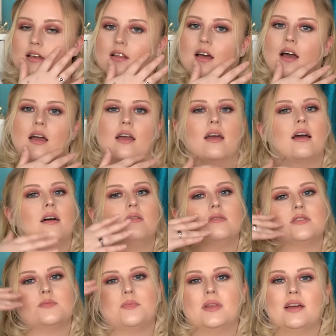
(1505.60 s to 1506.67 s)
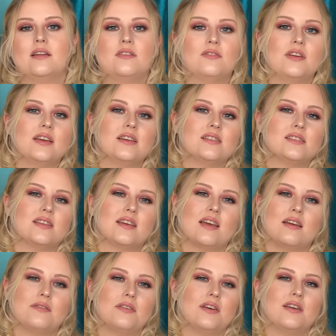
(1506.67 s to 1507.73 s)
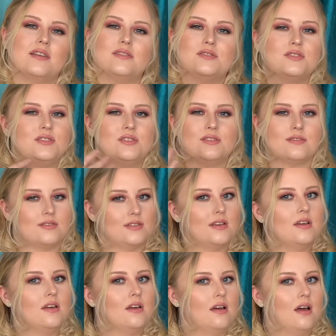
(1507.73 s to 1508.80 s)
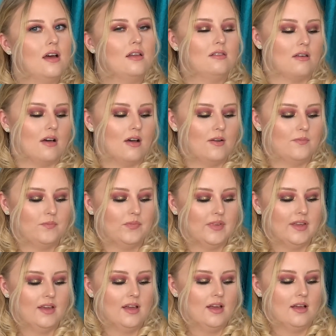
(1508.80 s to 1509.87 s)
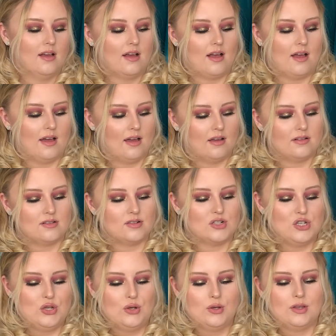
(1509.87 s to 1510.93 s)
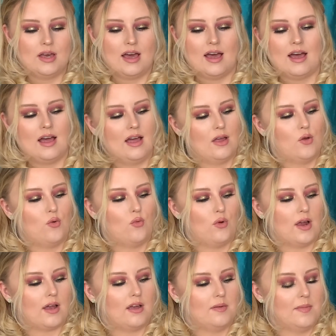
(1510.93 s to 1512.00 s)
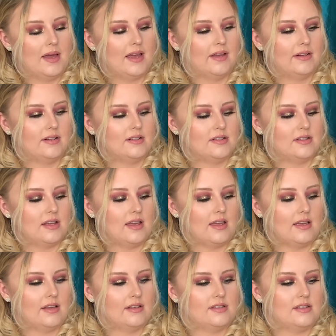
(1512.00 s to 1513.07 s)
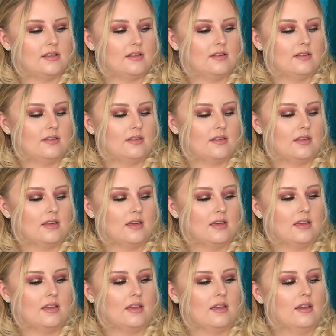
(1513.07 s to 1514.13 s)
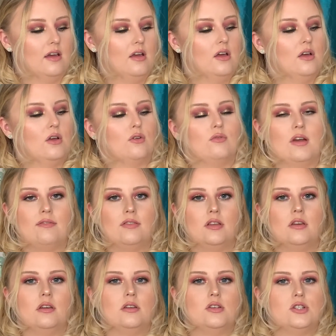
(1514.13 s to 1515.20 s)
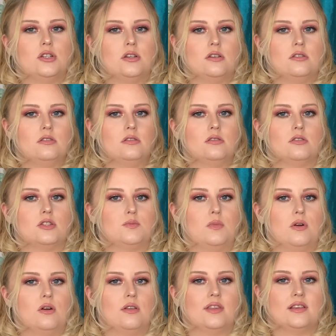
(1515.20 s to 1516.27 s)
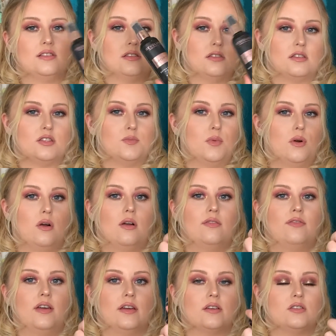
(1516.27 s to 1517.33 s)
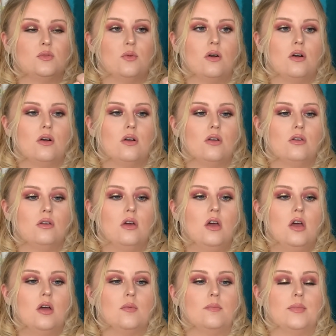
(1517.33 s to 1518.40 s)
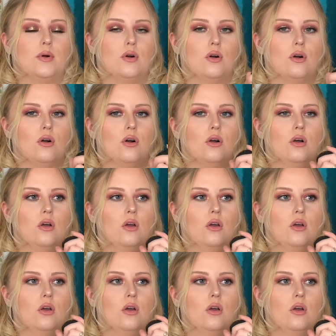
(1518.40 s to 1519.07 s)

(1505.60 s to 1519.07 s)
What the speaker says: like it helps blend things together. It just does a lot. And two that I recommend is the Revolution Sport. This is the Sport Effects one, but